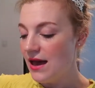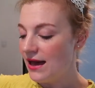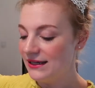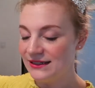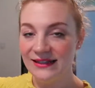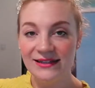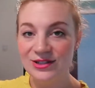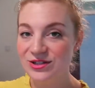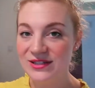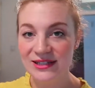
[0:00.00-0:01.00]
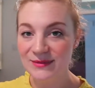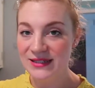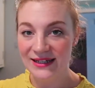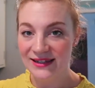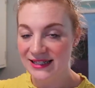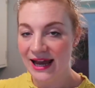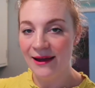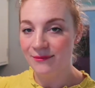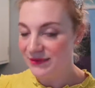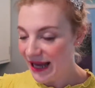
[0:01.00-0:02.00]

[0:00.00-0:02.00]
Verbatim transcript: And this just seems like the time.